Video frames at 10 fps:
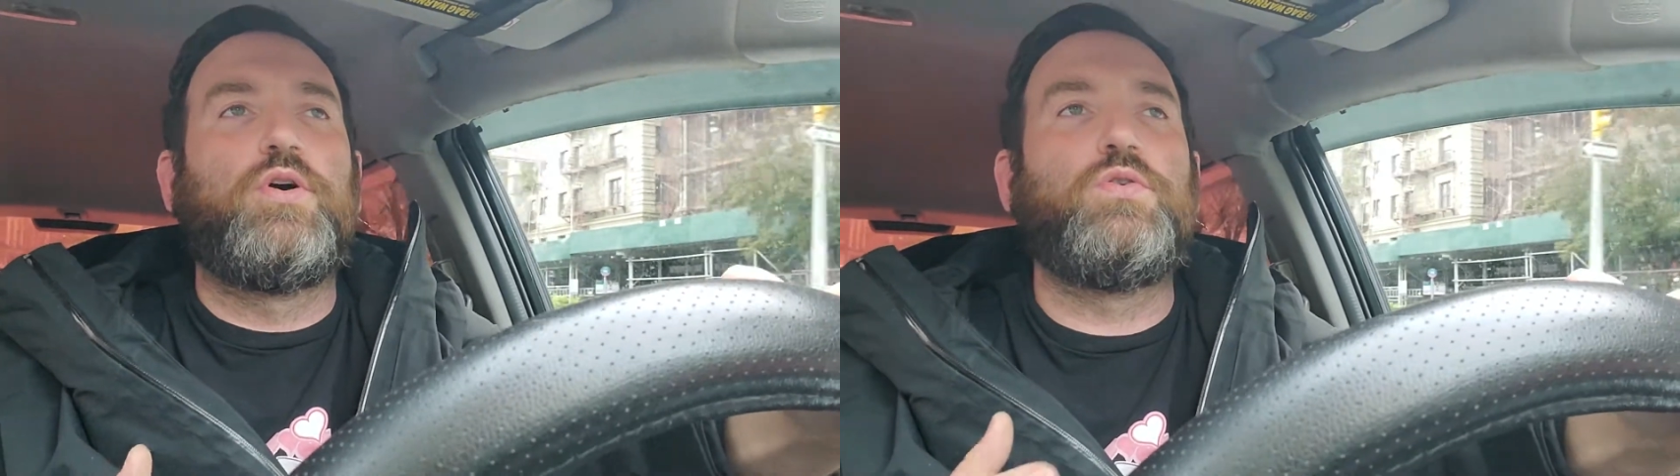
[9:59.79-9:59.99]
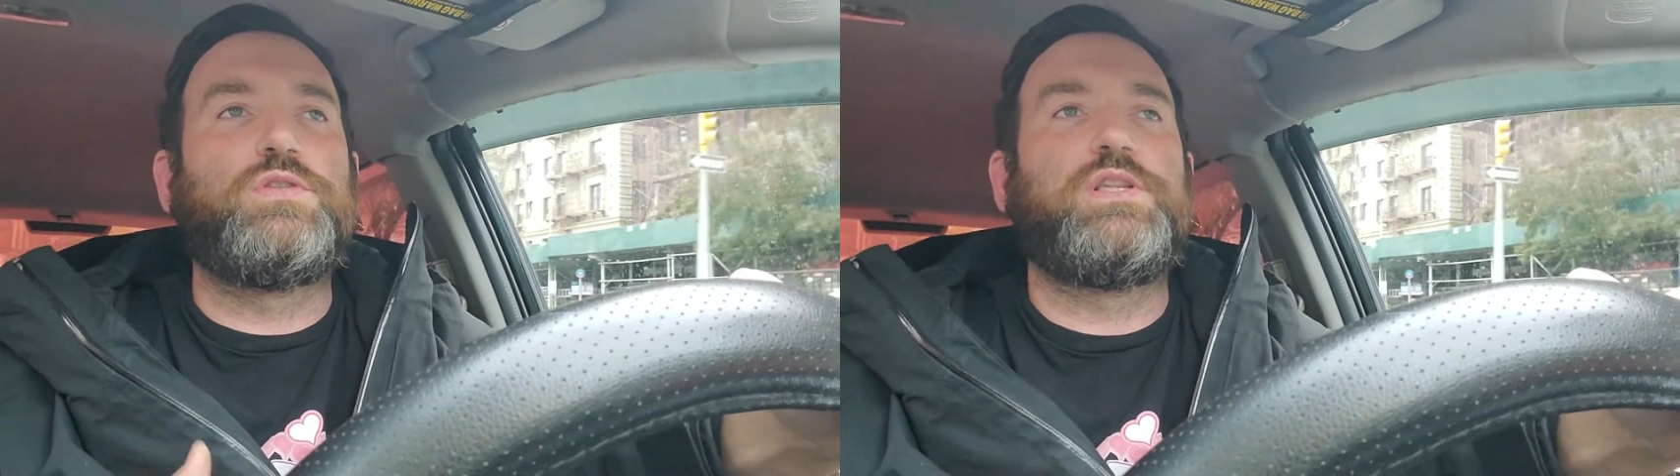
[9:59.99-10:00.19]

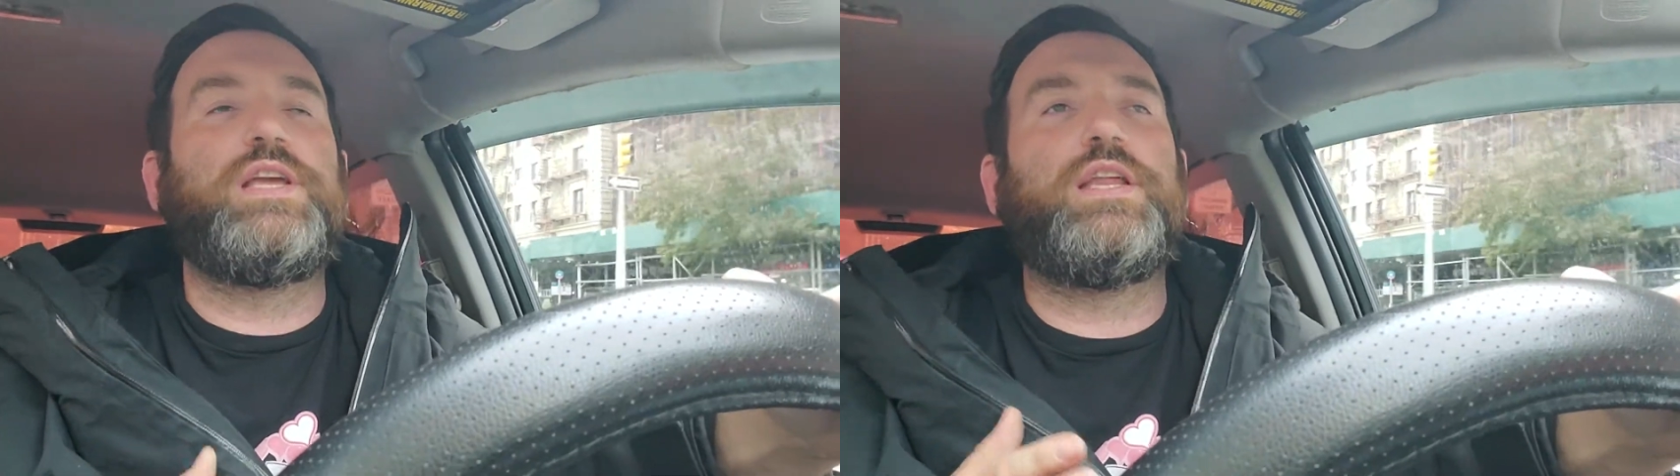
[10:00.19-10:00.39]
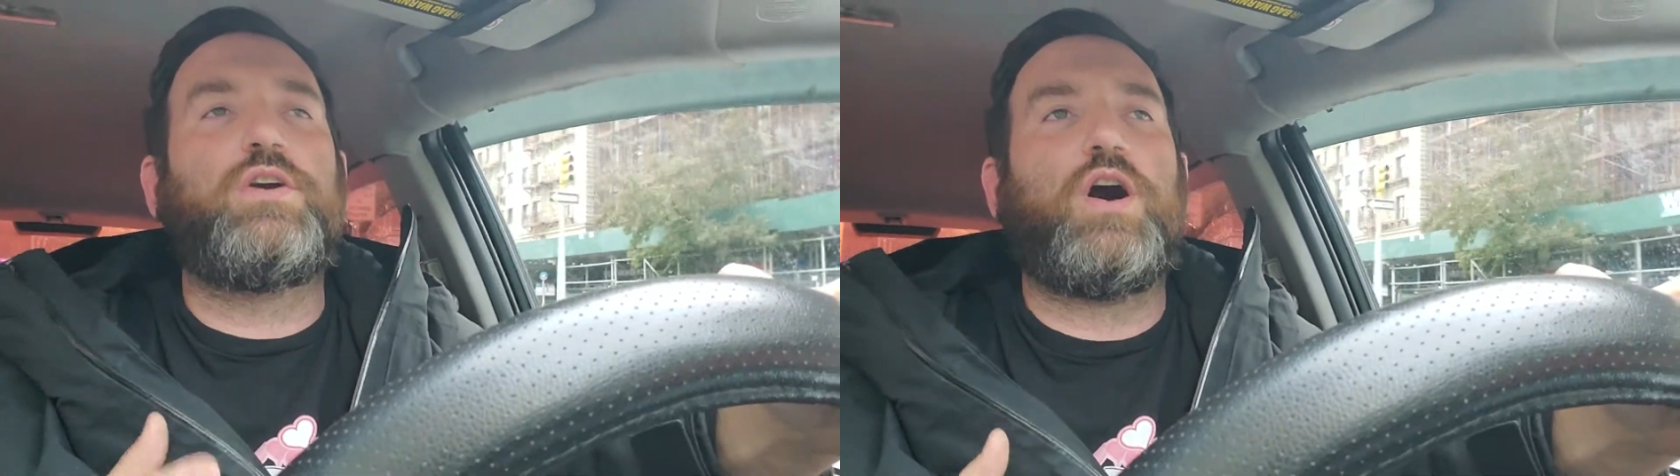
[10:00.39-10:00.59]
whose
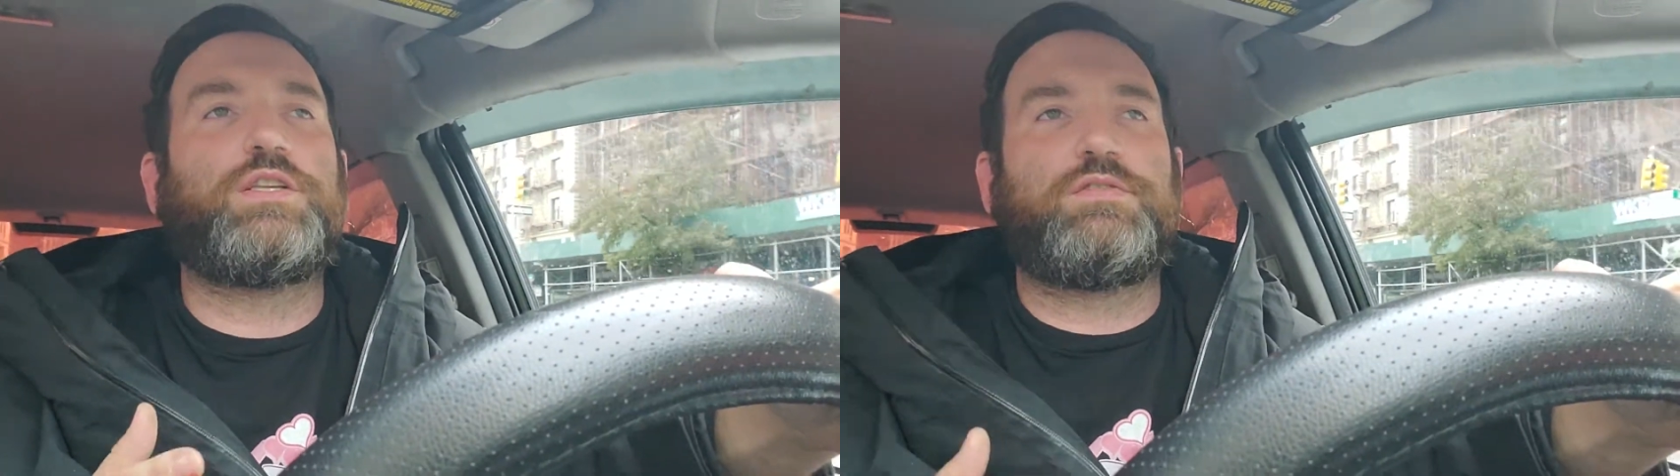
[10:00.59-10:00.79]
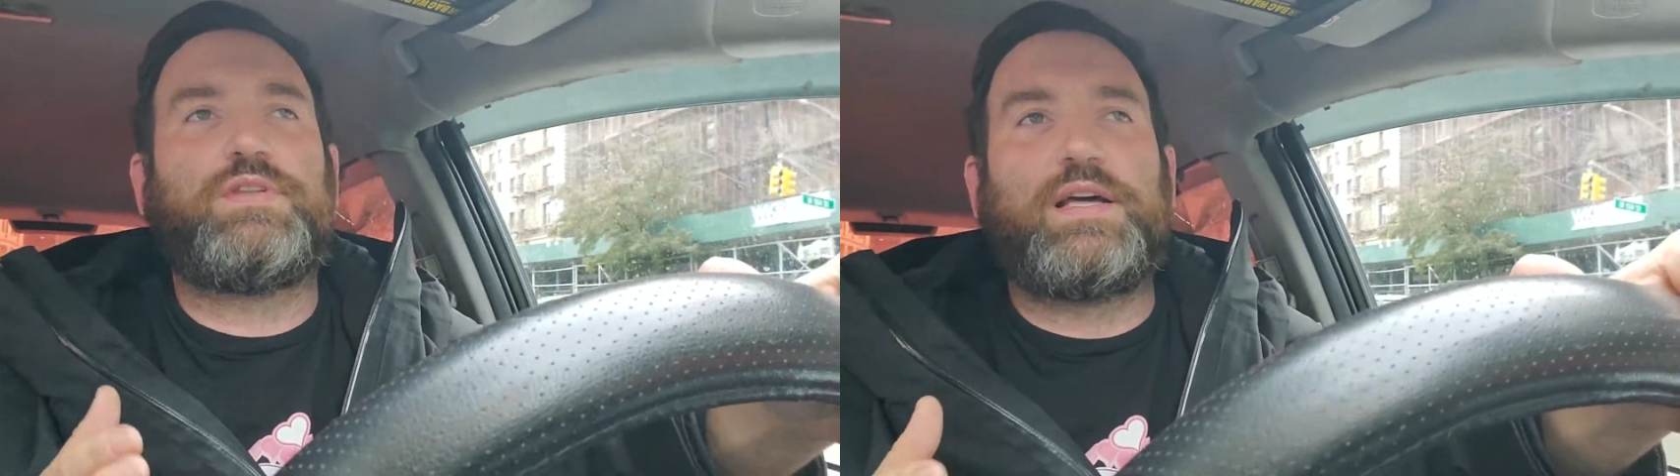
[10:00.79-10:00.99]
leading
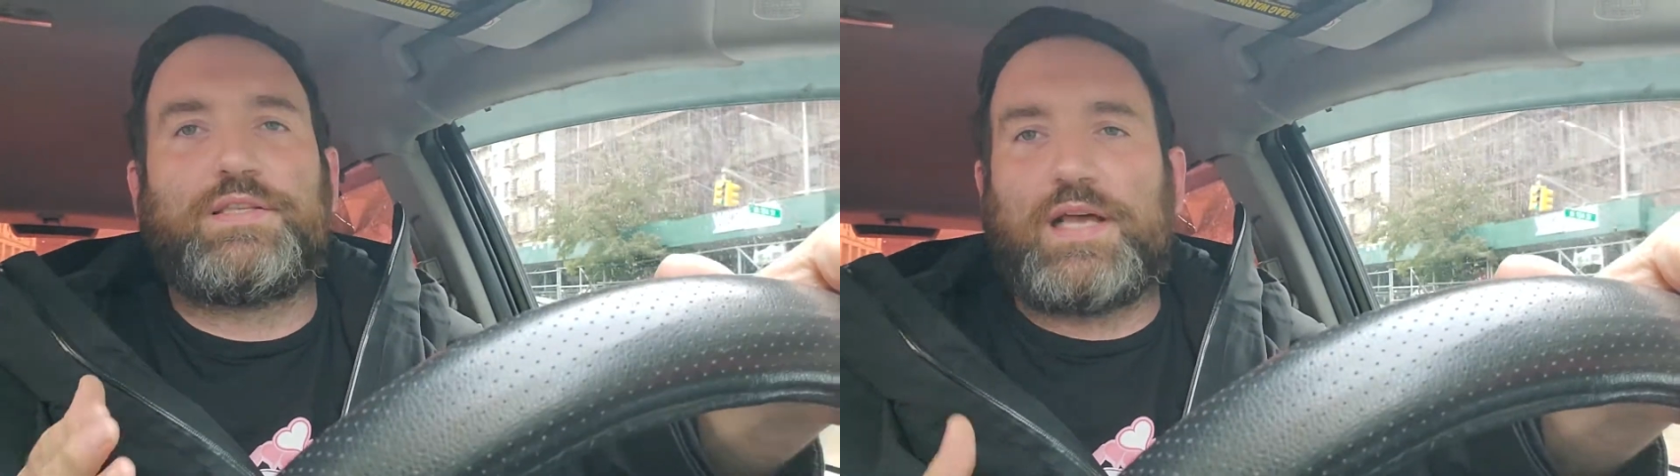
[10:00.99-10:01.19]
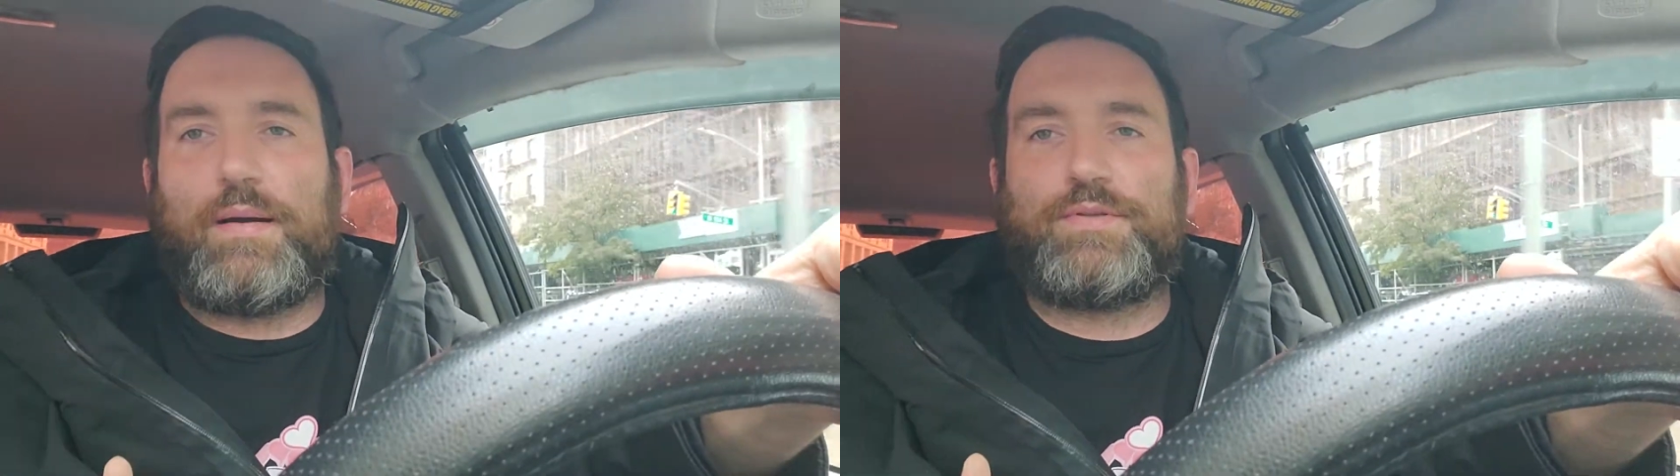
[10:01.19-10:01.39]
cause of death
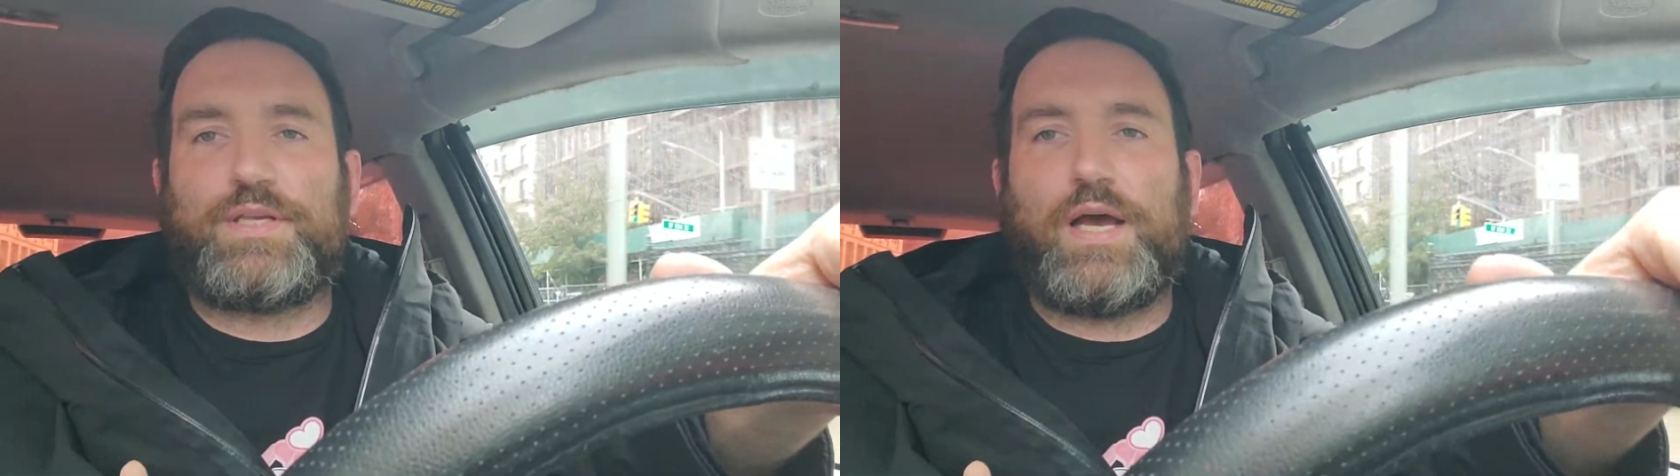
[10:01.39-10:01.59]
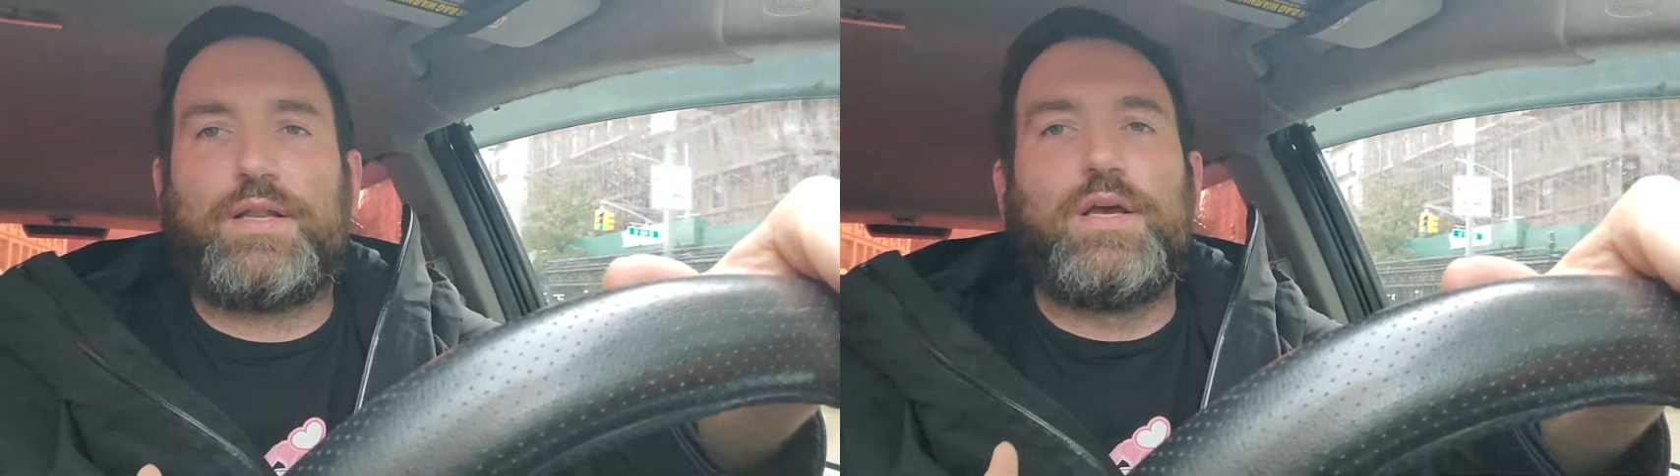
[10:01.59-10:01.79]
is
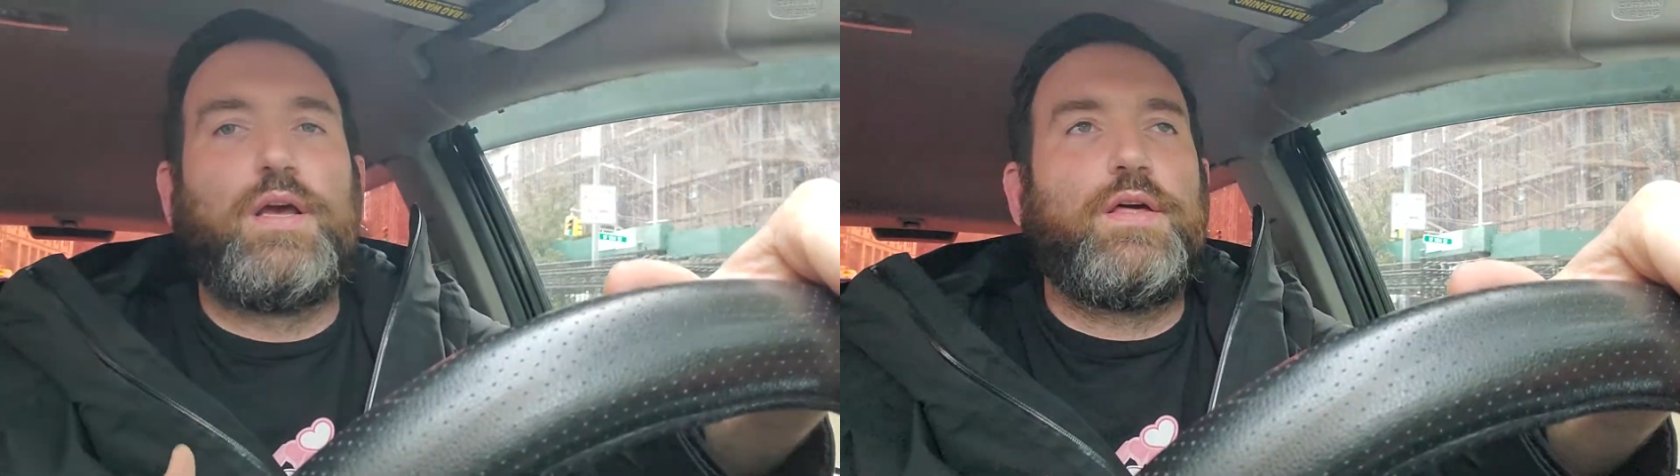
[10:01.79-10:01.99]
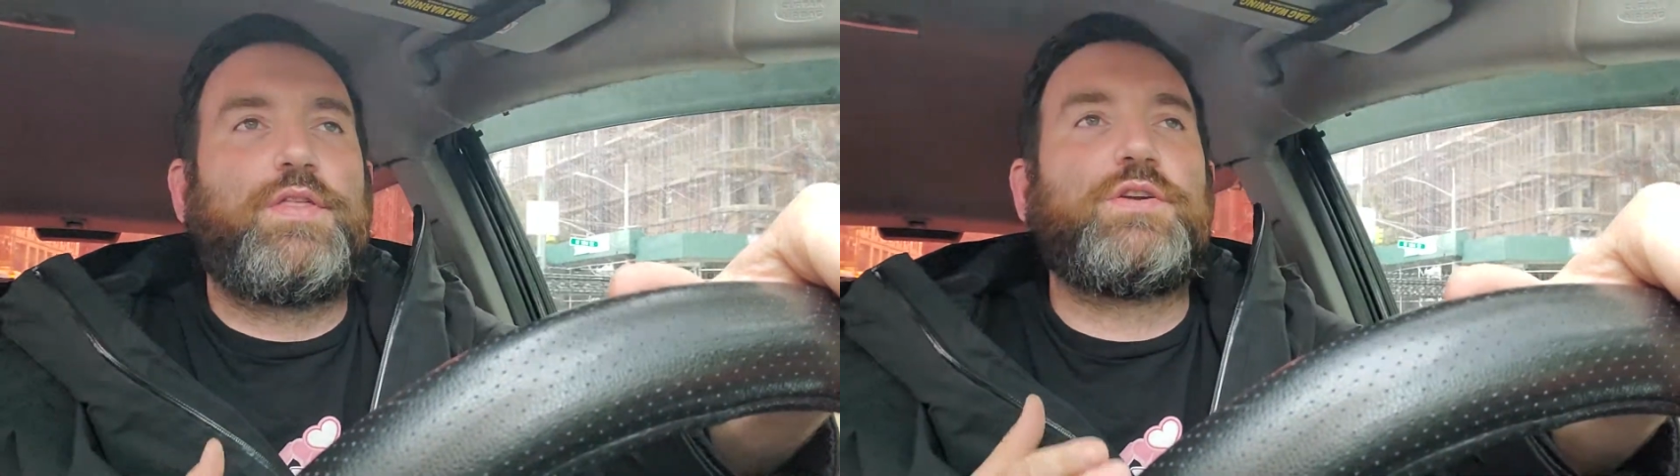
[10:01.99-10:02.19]
homicide.